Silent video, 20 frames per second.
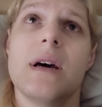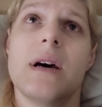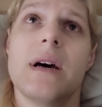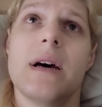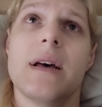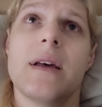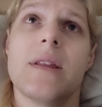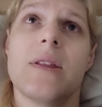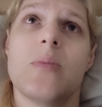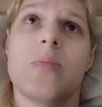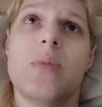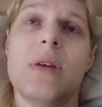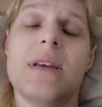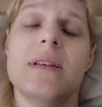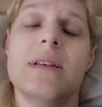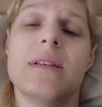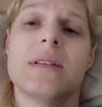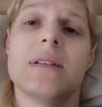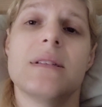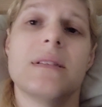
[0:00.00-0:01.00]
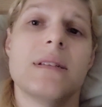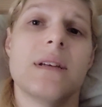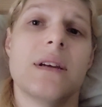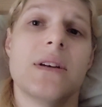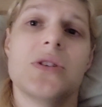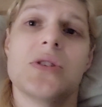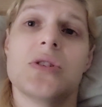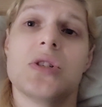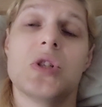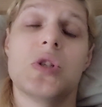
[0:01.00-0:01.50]
The pee
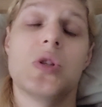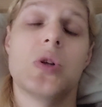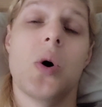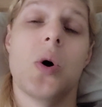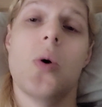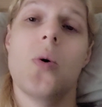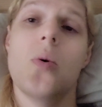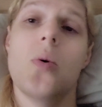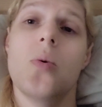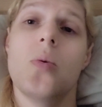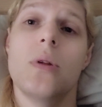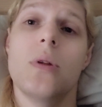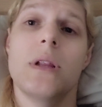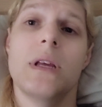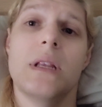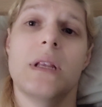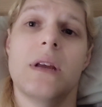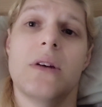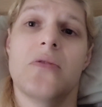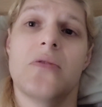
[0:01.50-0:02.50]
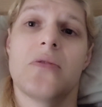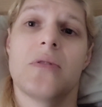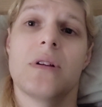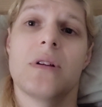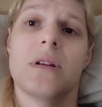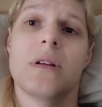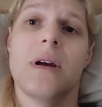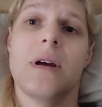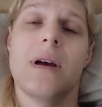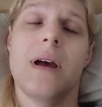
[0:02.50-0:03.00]
sensation is totally
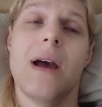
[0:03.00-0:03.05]
different.